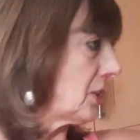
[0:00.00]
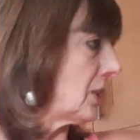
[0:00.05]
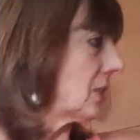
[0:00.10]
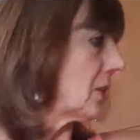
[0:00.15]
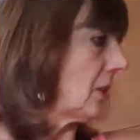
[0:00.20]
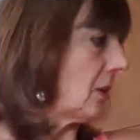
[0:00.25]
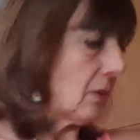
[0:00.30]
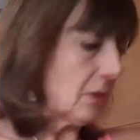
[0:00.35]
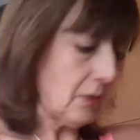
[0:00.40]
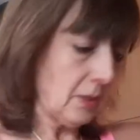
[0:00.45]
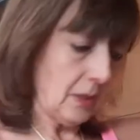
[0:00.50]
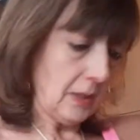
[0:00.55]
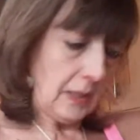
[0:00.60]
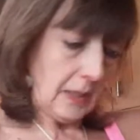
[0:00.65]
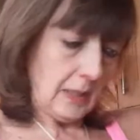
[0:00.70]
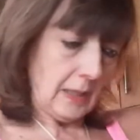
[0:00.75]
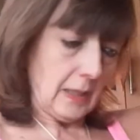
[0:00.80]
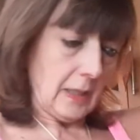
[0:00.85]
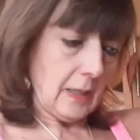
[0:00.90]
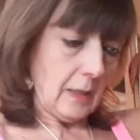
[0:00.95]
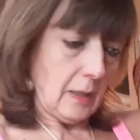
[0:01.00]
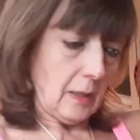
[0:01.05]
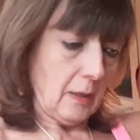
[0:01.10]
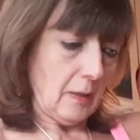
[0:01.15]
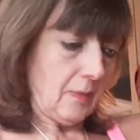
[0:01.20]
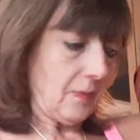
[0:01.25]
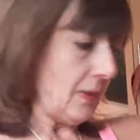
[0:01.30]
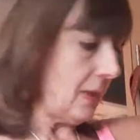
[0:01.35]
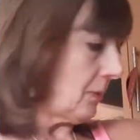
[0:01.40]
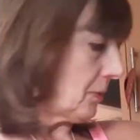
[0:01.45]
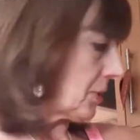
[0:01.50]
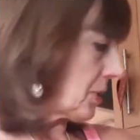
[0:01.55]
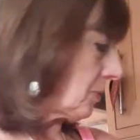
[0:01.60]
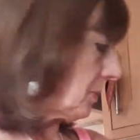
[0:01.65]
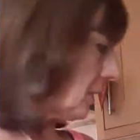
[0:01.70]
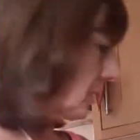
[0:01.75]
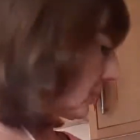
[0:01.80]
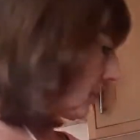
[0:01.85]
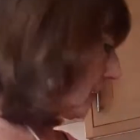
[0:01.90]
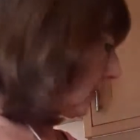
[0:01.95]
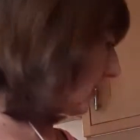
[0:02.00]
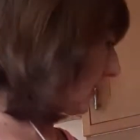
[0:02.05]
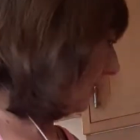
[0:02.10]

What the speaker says: it on. Hopefully it will switch on.